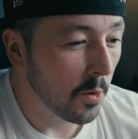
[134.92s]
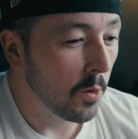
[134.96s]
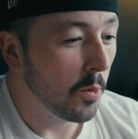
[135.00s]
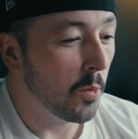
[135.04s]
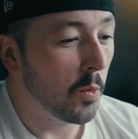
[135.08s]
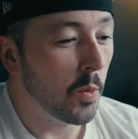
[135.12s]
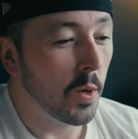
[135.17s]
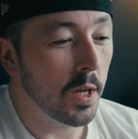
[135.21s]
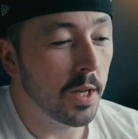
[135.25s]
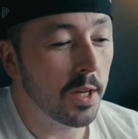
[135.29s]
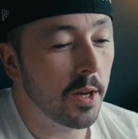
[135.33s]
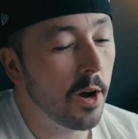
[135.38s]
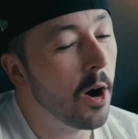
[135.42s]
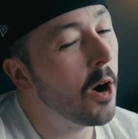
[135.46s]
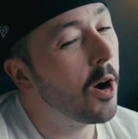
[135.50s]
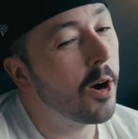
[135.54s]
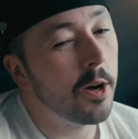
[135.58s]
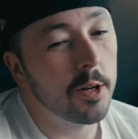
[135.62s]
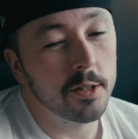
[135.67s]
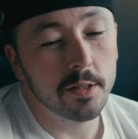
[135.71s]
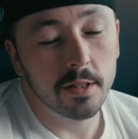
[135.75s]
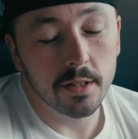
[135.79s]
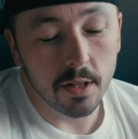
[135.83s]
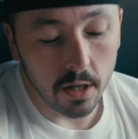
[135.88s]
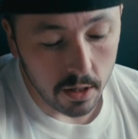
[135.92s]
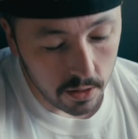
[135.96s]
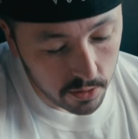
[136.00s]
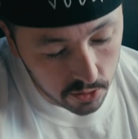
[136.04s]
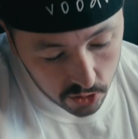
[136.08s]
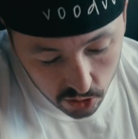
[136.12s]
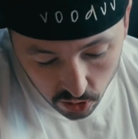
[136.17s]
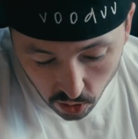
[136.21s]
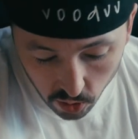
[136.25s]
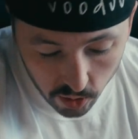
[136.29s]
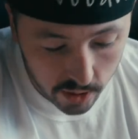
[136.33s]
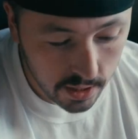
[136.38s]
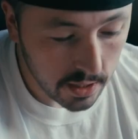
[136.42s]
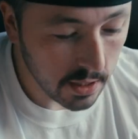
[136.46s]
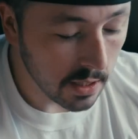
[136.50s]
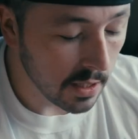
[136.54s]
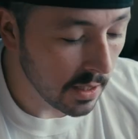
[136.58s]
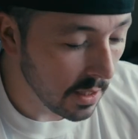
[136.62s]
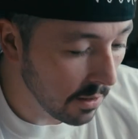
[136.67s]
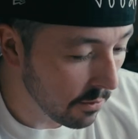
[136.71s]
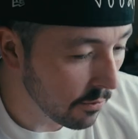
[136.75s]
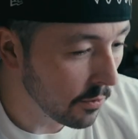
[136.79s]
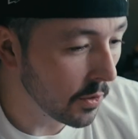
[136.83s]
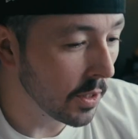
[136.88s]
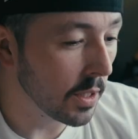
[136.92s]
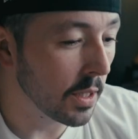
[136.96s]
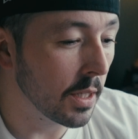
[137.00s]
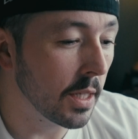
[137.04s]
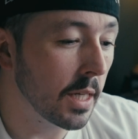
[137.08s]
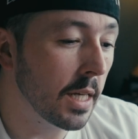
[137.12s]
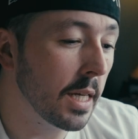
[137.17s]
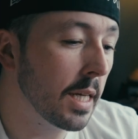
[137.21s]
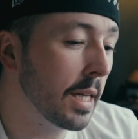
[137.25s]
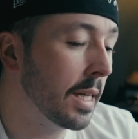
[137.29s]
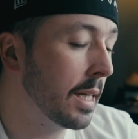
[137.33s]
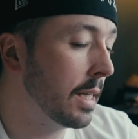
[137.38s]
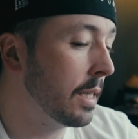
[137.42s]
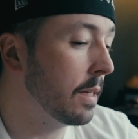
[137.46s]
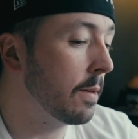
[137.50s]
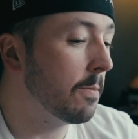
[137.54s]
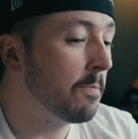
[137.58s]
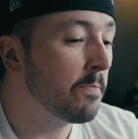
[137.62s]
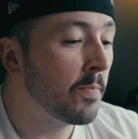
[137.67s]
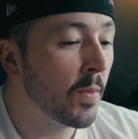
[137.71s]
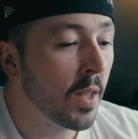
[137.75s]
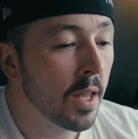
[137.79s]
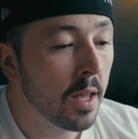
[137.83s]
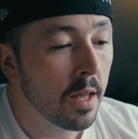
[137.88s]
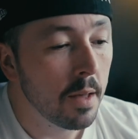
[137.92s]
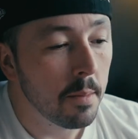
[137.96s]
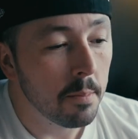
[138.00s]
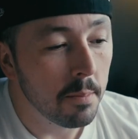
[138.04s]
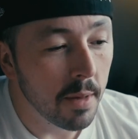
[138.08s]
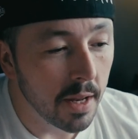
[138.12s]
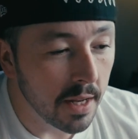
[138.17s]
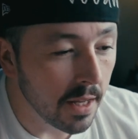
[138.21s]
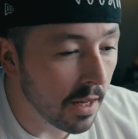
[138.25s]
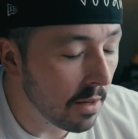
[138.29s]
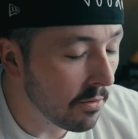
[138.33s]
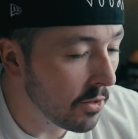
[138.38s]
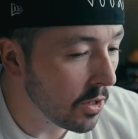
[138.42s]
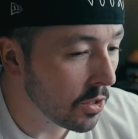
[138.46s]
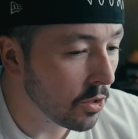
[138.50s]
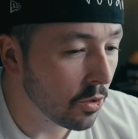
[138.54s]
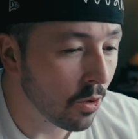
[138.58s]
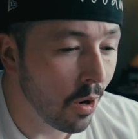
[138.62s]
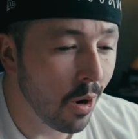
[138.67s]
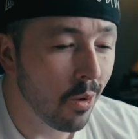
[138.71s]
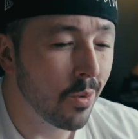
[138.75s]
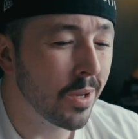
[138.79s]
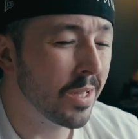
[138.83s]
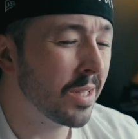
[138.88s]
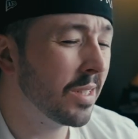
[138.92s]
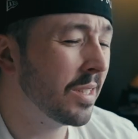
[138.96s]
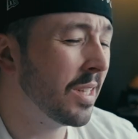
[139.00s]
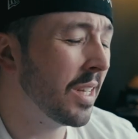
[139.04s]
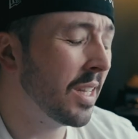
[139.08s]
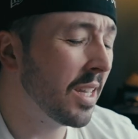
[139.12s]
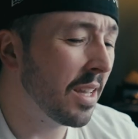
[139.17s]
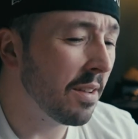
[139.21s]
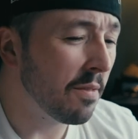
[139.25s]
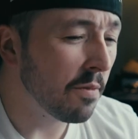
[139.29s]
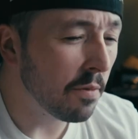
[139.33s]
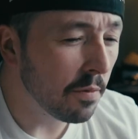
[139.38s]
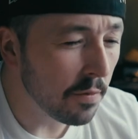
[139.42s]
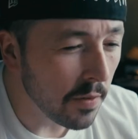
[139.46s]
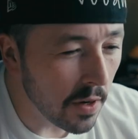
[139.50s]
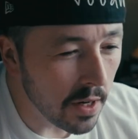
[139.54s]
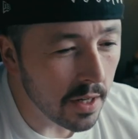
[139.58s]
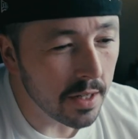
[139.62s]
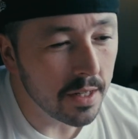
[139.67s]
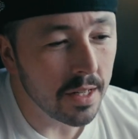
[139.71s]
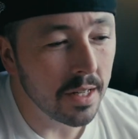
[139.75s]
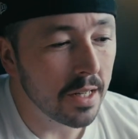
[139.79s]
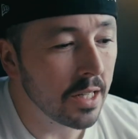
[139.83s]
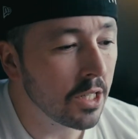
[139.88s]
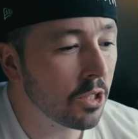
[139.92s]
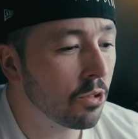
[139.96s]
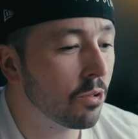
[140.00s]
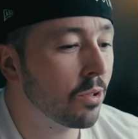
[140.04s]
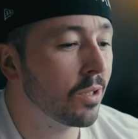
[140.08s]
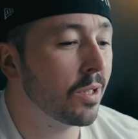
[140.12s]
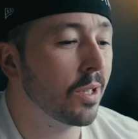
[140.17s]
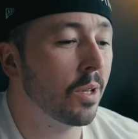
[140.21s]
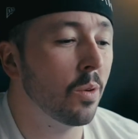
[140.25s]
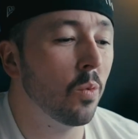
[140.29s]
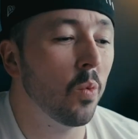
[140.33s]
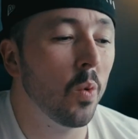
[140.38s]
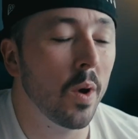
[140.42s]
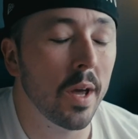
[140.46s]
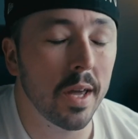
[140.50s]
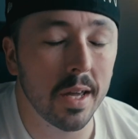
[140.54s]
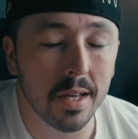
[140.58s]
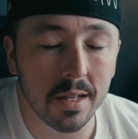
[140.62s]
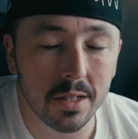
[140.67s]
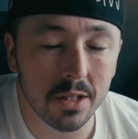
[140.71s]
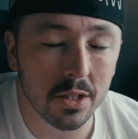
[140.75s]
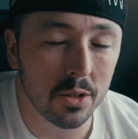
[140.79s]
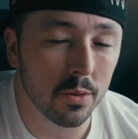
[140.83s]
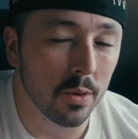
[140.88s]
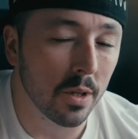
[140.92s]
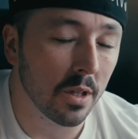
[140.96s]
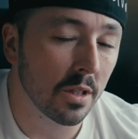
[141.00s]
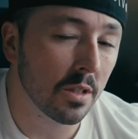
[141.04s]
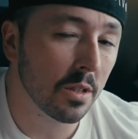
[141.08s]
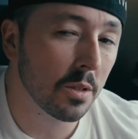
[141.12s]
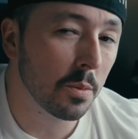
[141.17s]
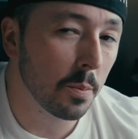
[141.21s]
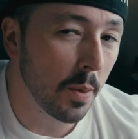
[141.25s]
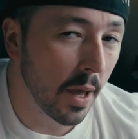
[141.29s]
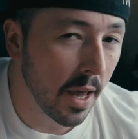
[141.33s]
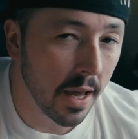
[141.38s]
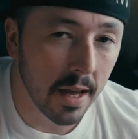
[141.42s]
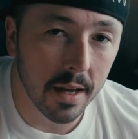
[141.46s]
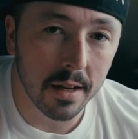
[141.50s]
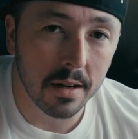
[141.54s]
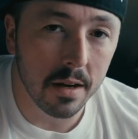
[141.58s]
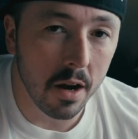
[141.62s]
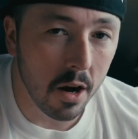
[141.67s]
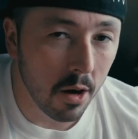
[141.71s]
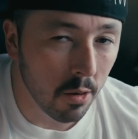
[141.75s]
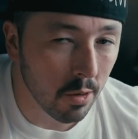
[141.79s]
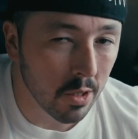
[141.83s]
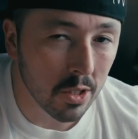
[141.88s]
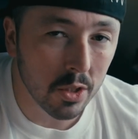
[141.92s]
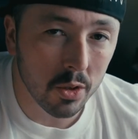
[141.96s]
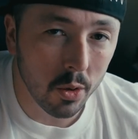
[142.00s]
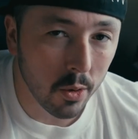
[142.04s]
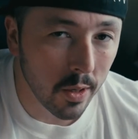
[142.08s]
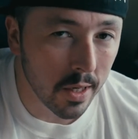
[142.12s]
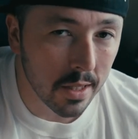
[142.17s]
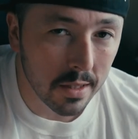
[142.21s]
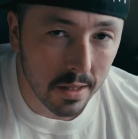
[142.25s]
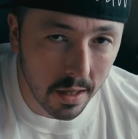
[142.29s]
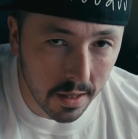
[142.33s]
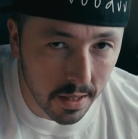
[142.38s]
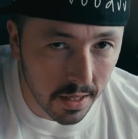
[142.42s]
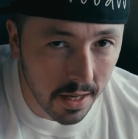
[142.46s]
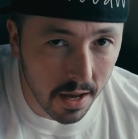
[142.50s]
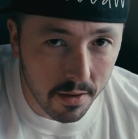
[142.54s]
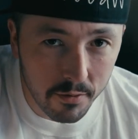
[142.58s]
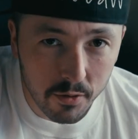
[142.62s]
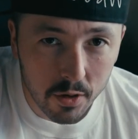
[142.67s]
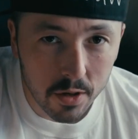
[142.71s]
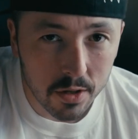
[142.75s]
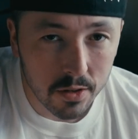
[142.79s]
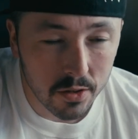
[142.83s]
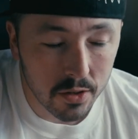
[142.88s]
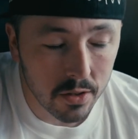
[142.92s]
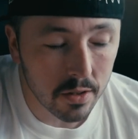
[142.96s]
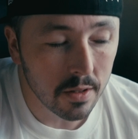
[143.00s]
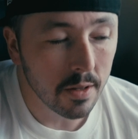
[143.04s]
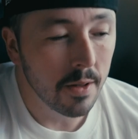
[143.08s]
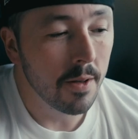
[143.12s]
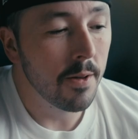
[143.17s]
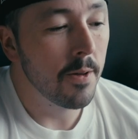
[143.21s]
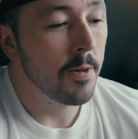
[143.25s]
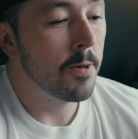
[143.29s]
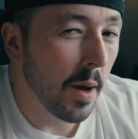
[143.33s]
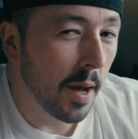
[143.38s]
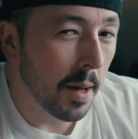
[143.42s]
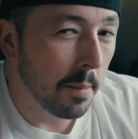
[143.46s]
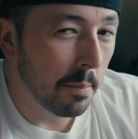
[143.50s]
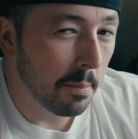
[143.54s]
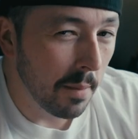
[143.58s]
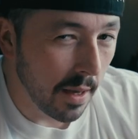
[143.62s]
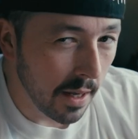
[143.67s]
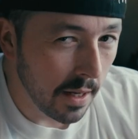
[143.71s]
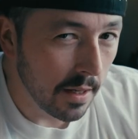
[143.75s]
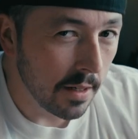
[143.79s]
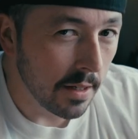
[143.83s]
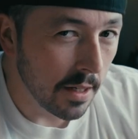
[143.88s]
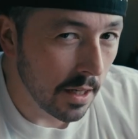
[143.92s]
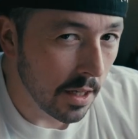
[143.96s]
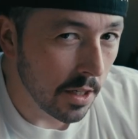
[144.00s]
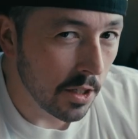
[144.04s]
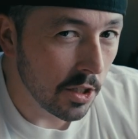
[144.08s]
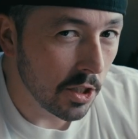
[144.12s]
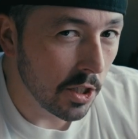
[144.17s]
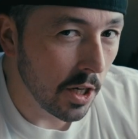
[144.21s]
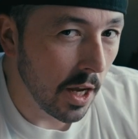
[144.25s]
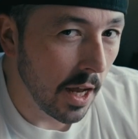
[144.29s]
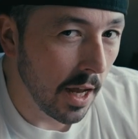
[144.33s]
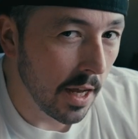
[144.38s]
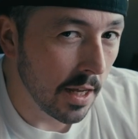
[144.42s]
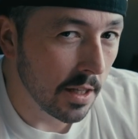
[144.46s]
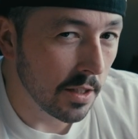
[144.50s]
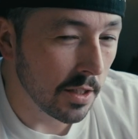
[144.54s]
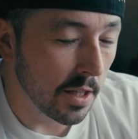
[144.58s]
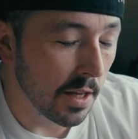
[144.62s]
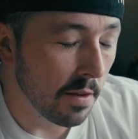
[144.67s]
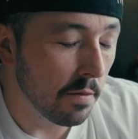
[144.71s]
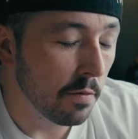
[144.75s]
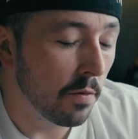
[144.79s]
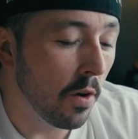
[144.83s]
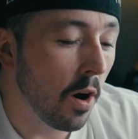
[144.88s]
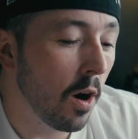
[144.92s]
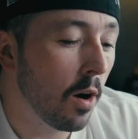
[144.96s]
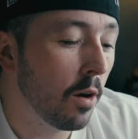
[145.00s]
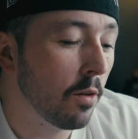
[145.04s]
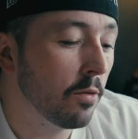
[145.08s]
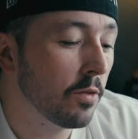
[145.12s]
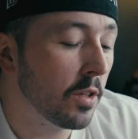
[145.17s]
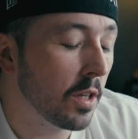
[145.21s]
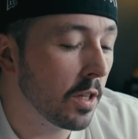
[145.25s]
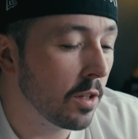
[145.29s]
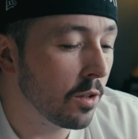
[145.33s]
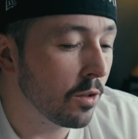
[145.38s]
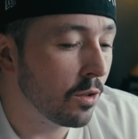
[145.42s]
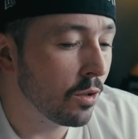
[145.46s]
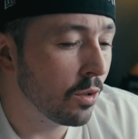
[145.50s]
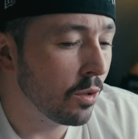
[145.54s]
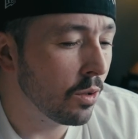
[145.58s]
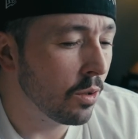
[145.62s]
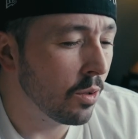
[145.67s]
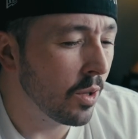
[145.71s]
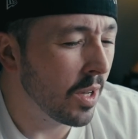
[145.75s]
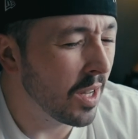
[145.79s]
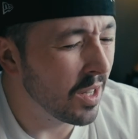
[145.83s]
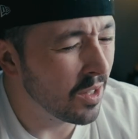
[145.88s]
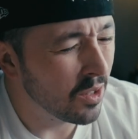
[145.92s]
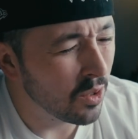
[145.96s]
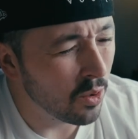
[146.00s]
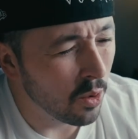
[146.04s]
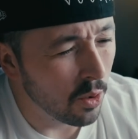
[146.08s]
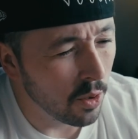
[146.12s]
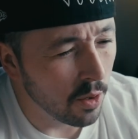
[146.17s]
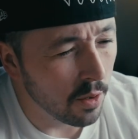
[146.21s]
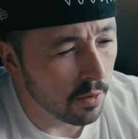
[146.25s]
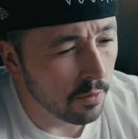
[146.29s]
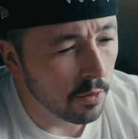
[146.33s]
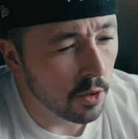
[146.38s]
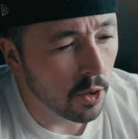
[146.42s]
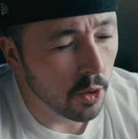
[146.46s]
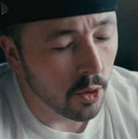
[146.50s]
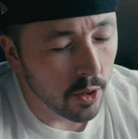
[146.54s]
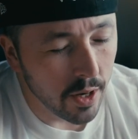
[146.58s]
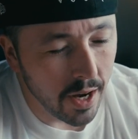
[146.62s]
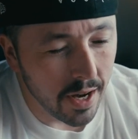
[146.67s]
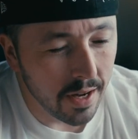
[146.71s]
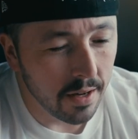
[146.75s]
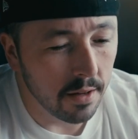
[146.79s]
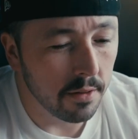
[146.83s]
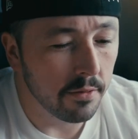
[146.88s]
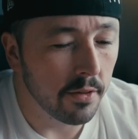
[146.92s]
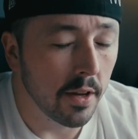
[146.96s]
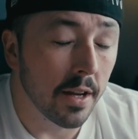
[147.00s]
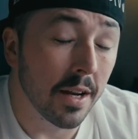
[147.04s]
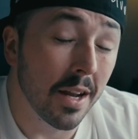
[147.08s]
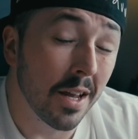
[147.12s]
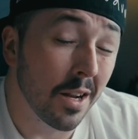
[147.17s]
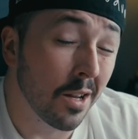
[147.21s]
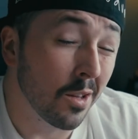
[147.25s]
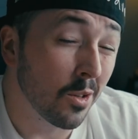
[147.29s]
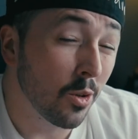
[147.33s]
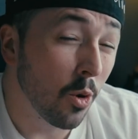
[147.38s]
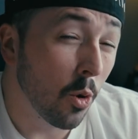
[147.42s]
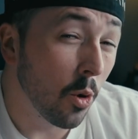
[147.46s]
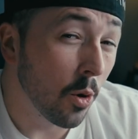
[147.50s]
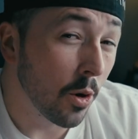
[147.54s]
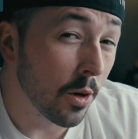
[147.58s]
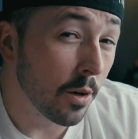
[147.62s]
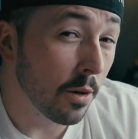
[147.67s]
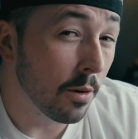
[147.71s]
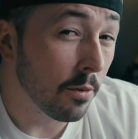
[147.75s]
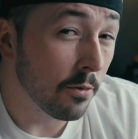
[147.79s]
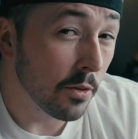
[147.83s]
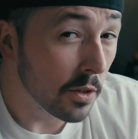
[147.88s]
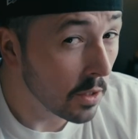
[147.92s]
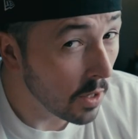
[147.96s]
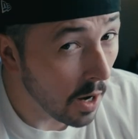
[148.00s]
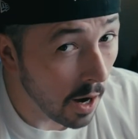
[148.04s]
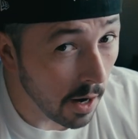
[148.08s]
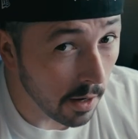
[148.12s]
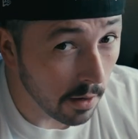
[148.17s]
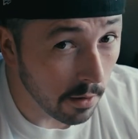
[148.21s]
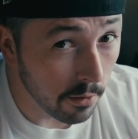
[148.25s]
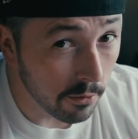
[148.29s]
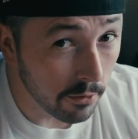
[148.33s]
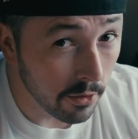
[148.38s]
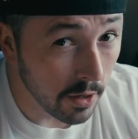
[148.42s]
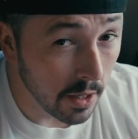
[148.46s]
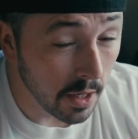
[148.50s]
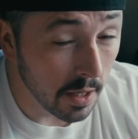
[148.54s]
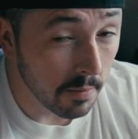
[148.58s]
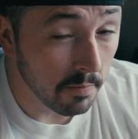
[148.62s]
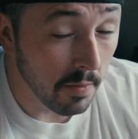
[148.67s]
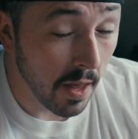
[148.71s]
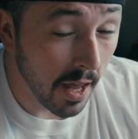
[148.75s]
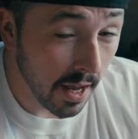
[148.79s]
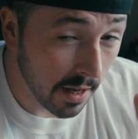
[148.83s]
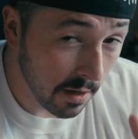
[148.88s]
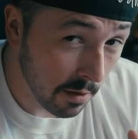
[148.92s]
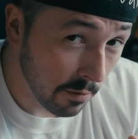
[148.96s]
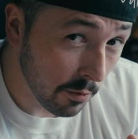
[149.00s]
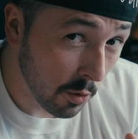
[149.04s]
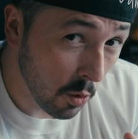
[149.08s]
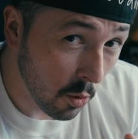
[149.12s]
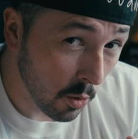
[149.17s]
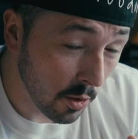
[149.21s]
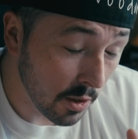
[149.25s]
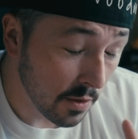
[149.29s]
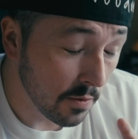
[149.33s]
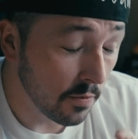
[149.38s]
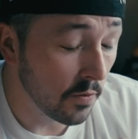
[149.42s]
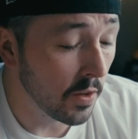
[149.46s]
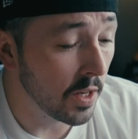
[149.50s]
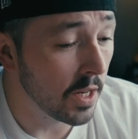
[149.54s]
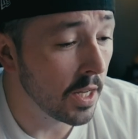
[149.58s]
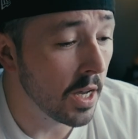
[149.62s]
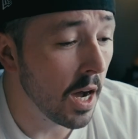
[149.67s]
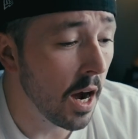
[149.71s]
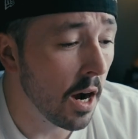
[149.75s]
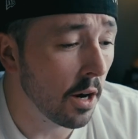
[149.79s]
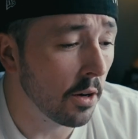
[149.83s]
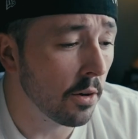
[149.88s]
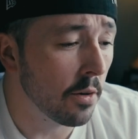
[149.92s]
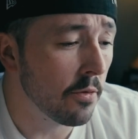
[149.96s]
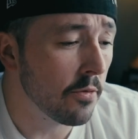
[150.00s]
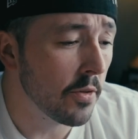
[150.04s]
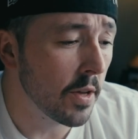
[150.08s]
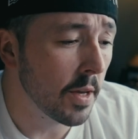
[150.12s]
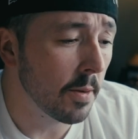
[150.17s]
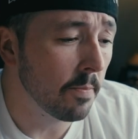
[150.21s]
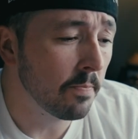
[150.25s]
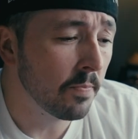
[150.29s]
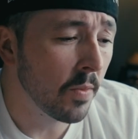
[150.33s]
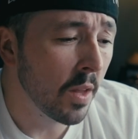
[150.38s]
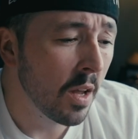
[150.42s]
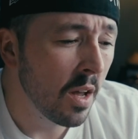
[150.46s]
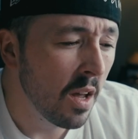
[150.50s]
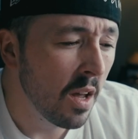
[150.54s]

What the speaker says: We all tell stories differently, and many of us are always seeking fun and interesting ways to expand our storytelling efforts. My main niche has evolved into a sort of creative and editorial photography and, of course, videography,